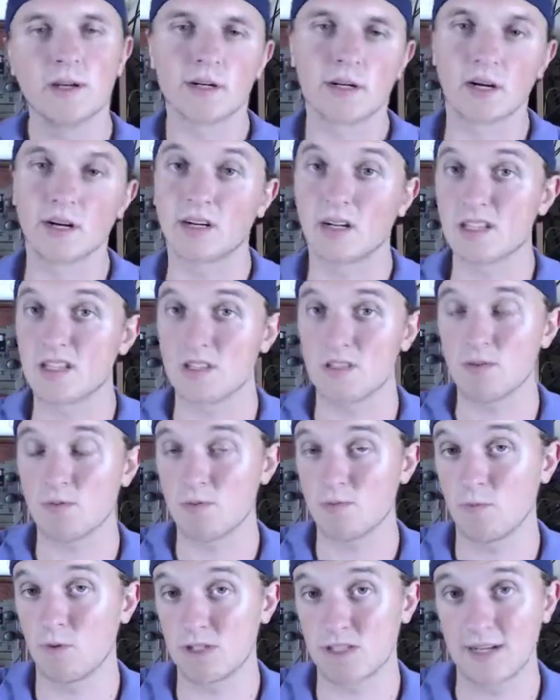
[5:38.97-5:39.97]
Kirk Cousins
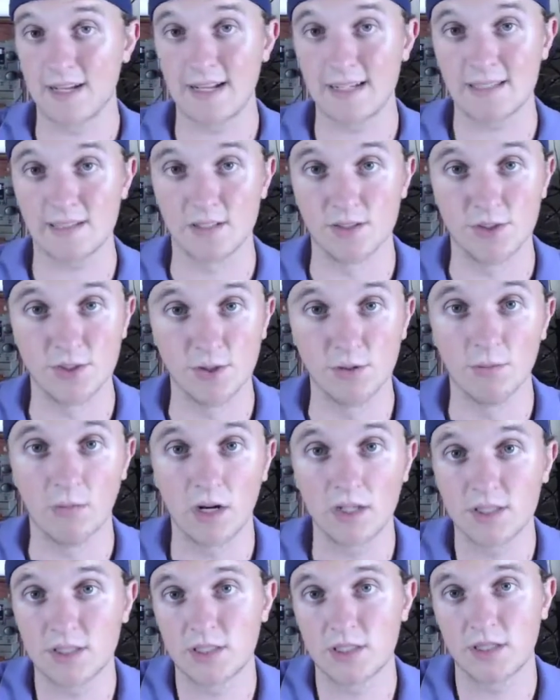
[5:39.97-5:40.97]
wasn't asked to do
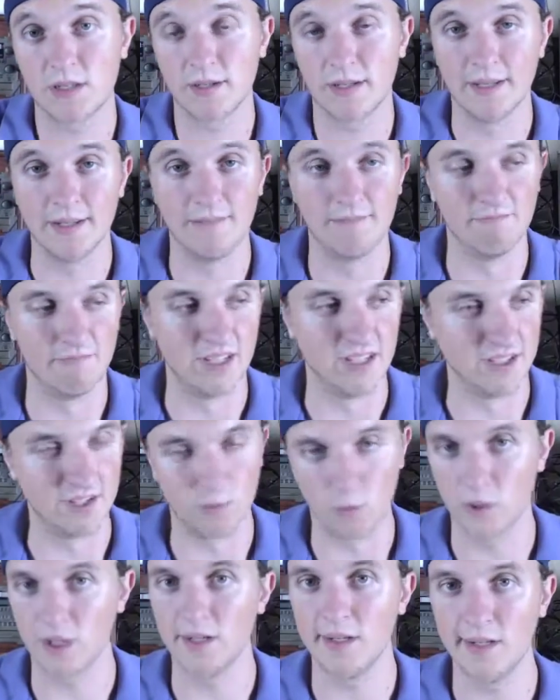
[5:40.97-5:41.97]
much. He
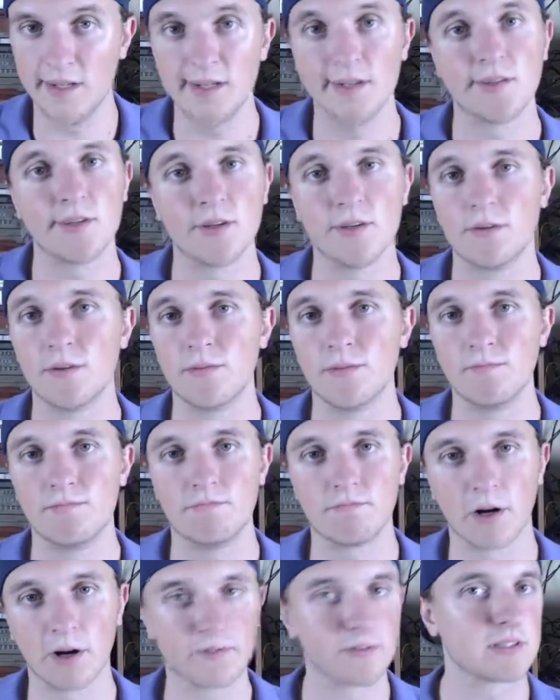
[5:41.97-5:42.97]
did what he needed to
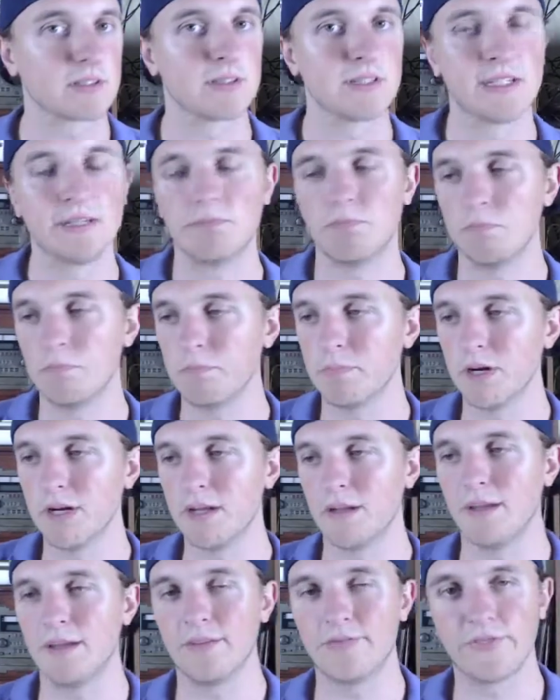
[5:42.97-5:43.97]
perfectly.
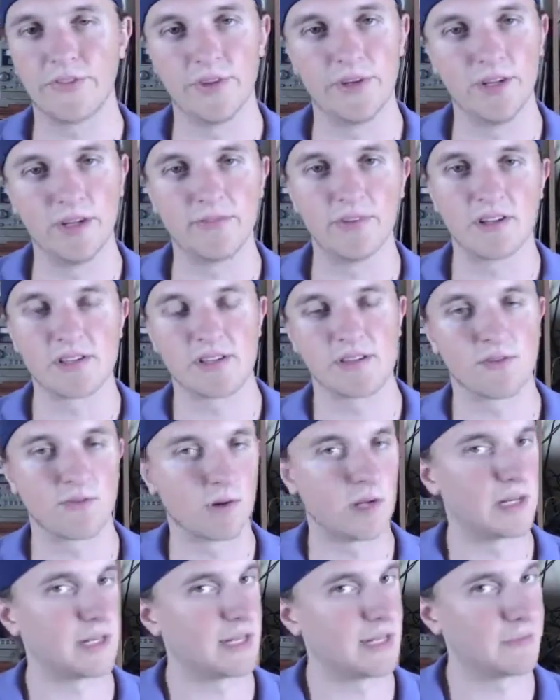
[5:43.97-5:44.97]
But if the defense and the
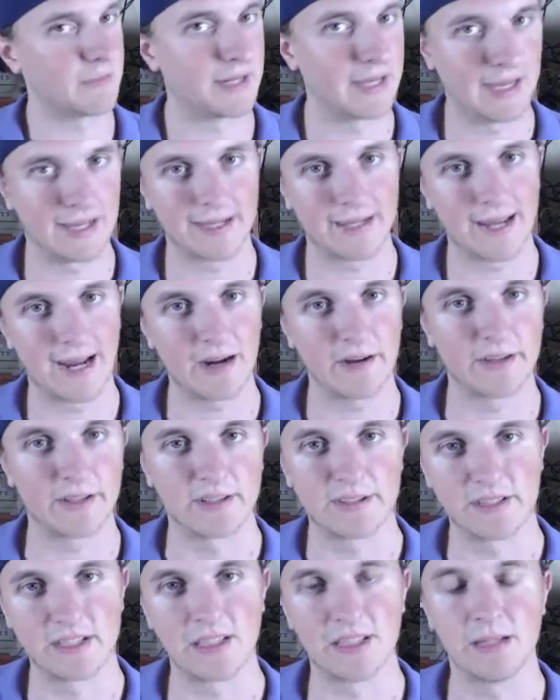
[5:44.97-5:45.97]
running game can't carry
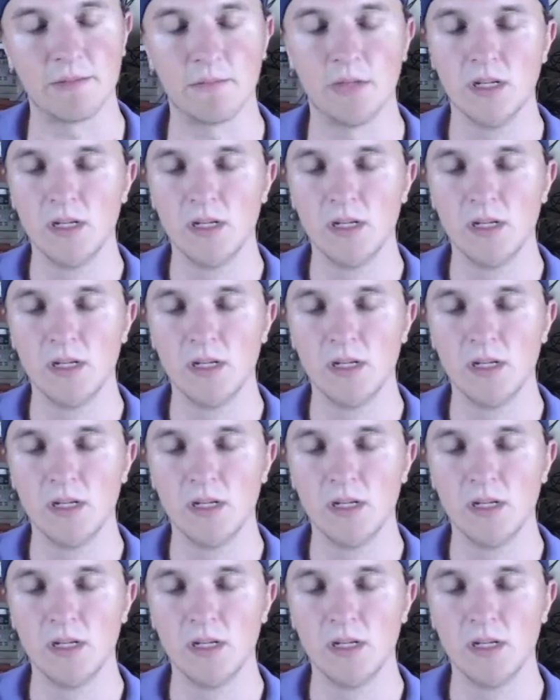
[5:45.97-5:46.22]
the team,